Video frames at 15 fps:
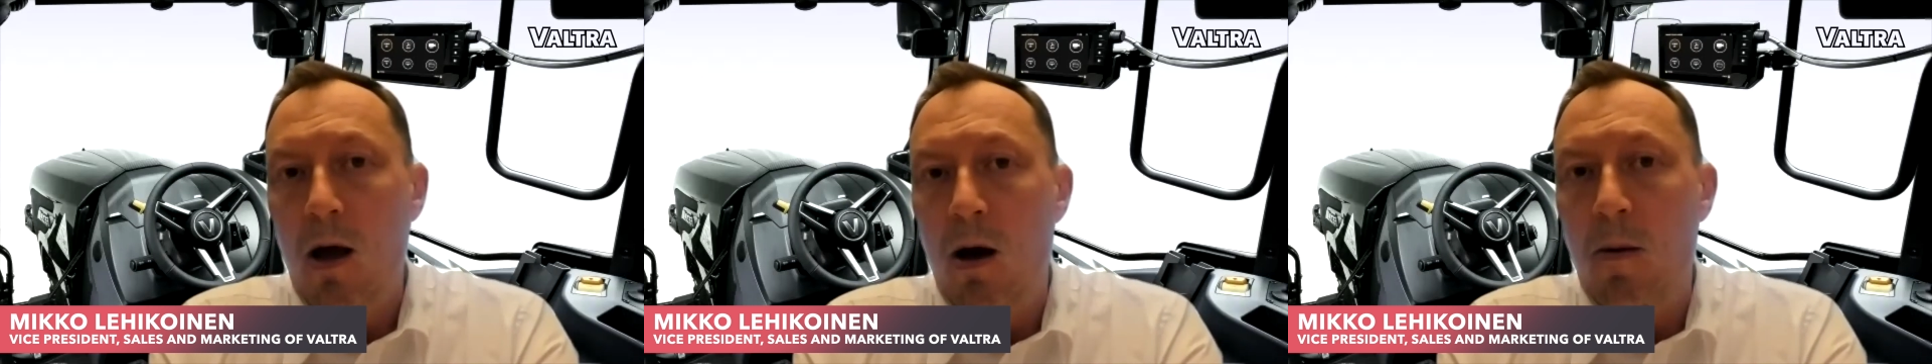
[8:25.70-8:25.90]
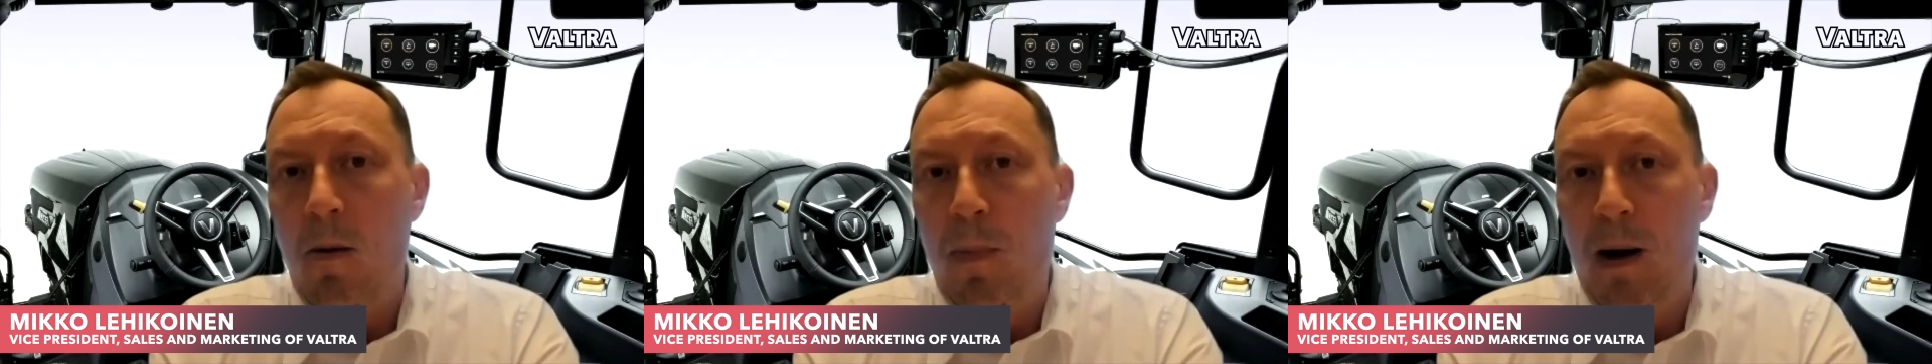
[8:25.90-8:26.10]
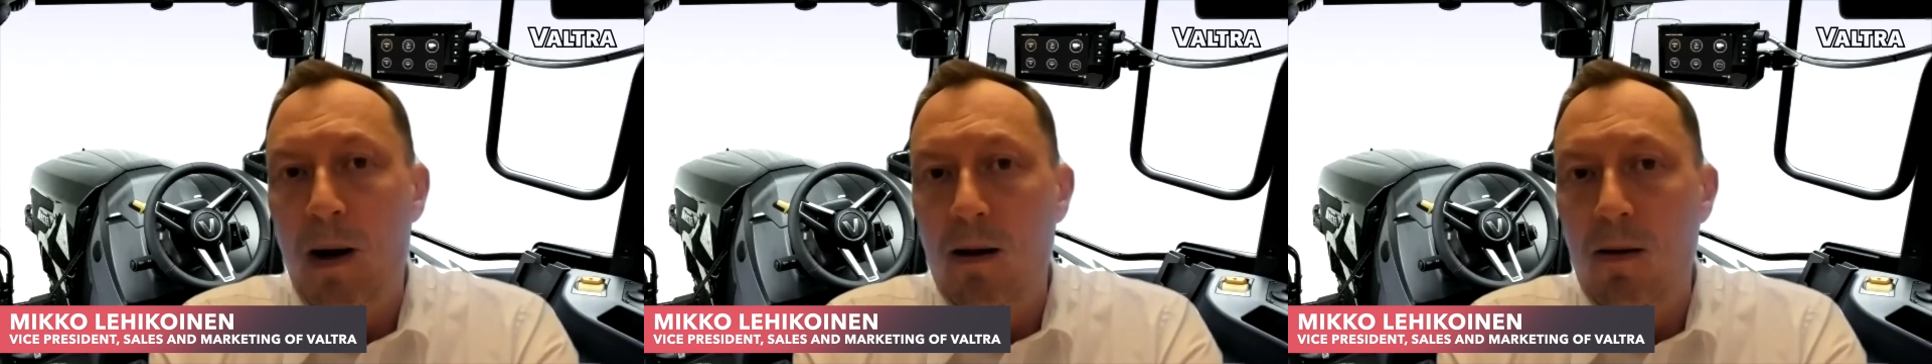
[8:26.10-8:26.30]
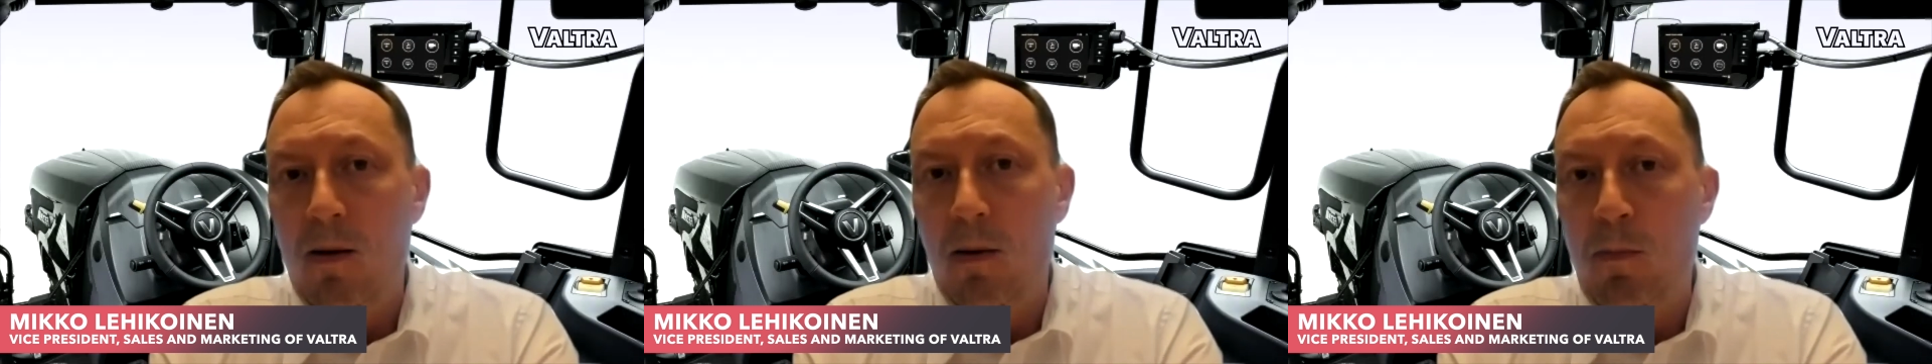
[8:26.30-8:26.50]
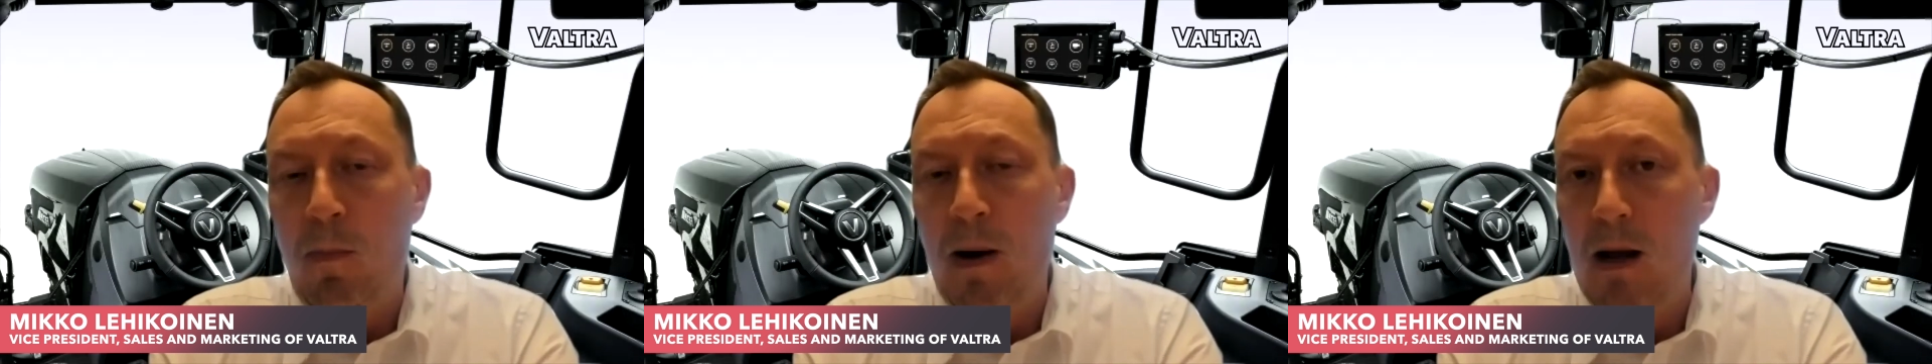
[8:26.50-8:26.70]

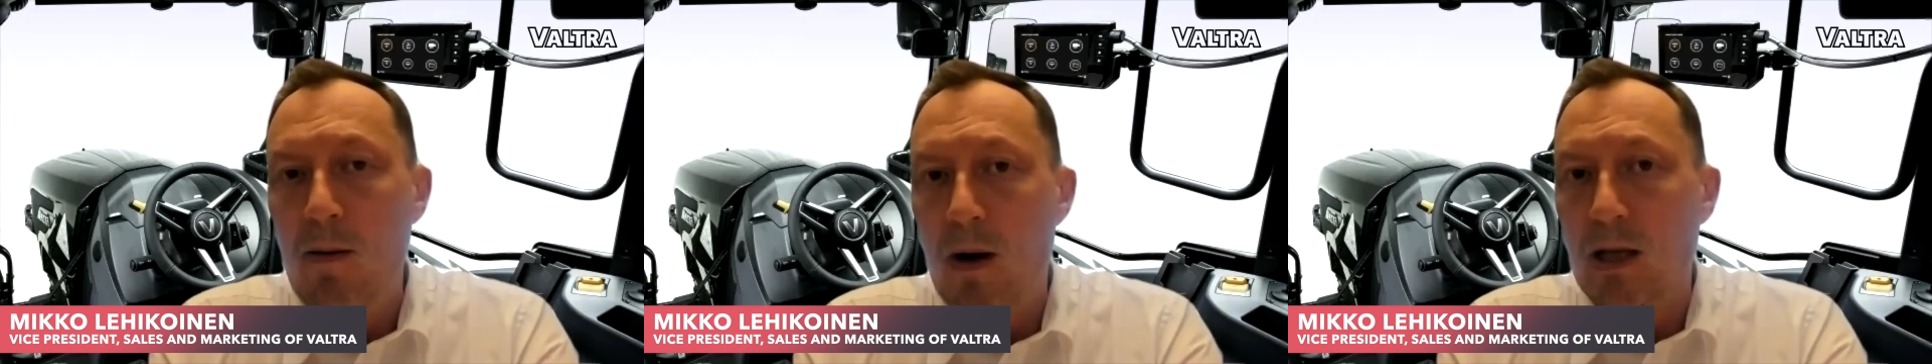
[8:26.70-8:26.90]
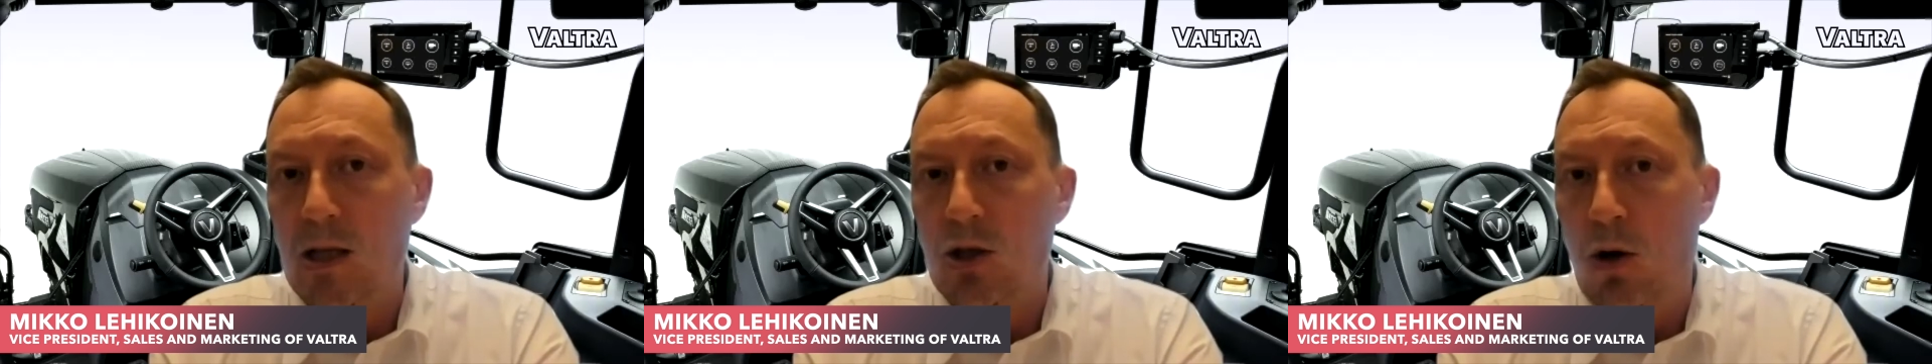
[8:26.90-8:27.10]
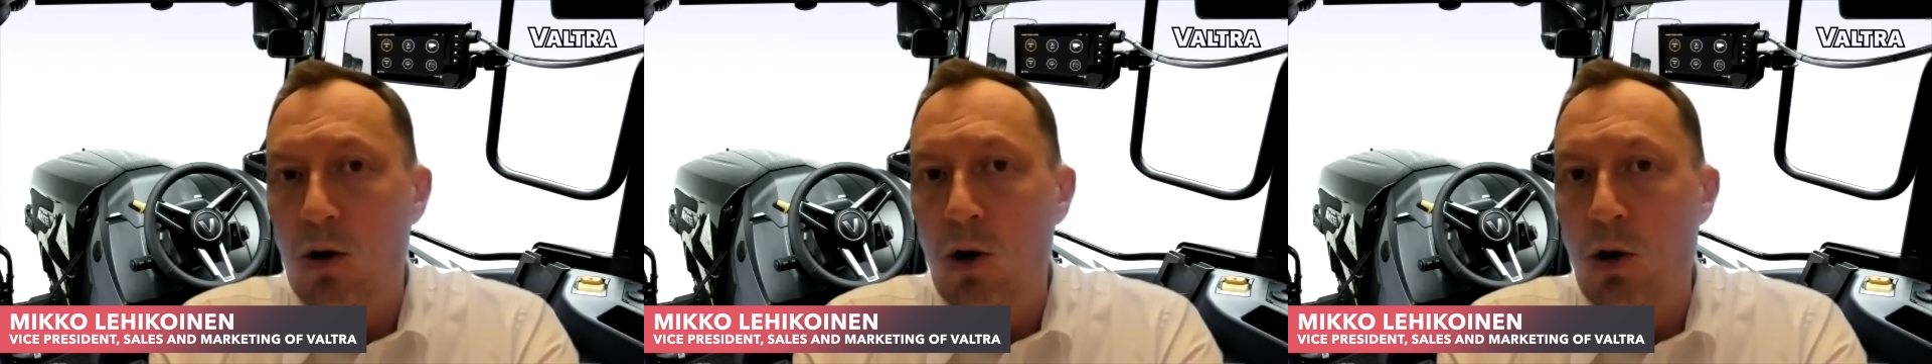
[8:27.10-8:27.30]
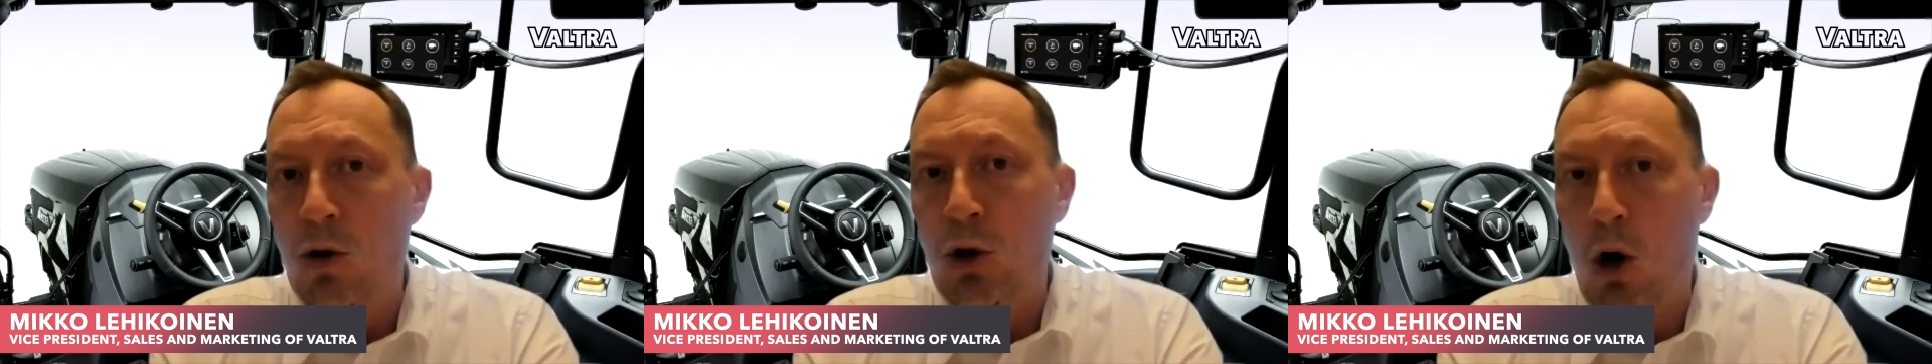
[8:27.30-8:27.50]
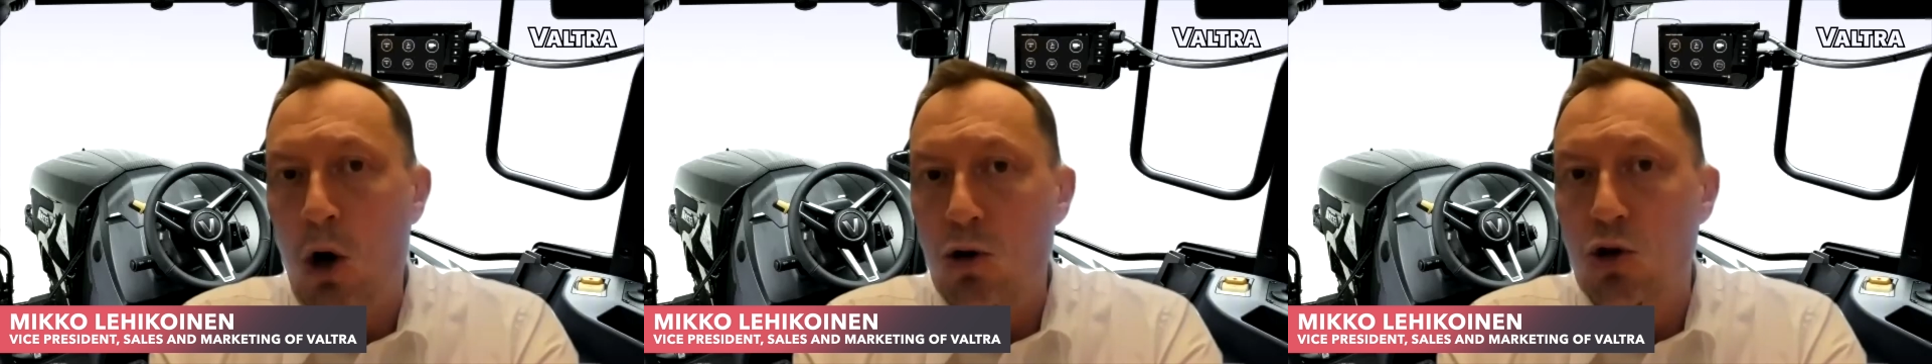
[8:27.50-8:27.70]
pretty much on
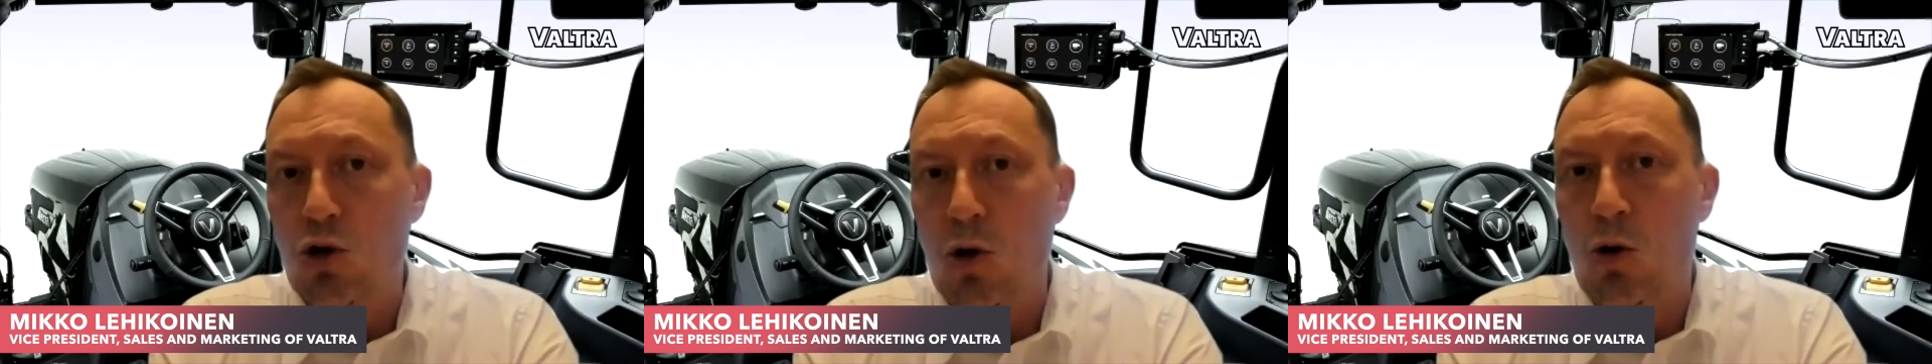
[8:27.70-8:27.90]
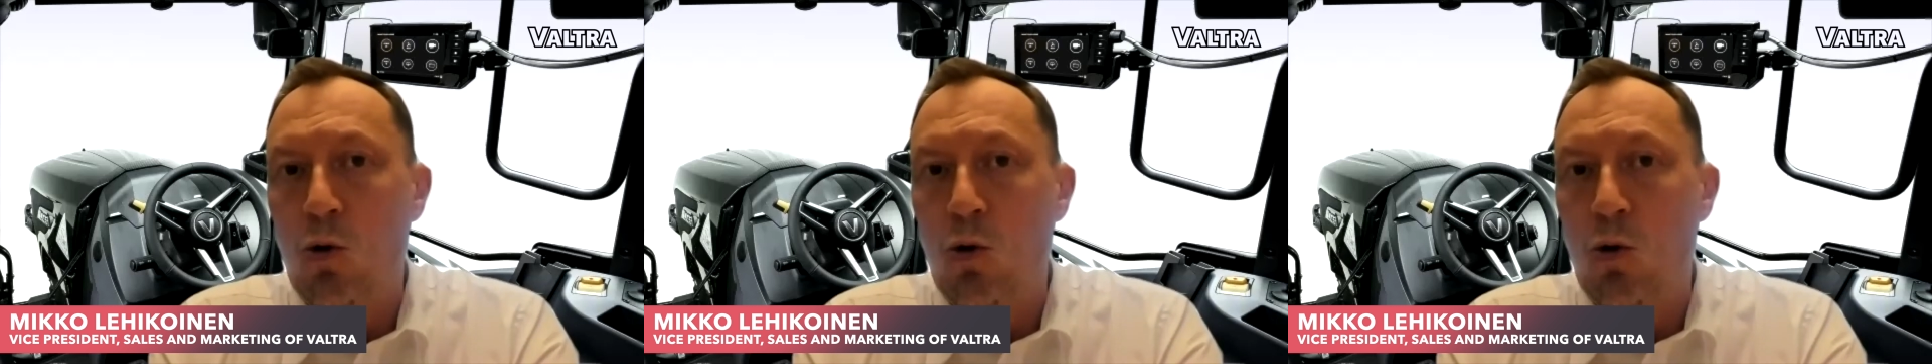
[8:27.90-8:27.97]
those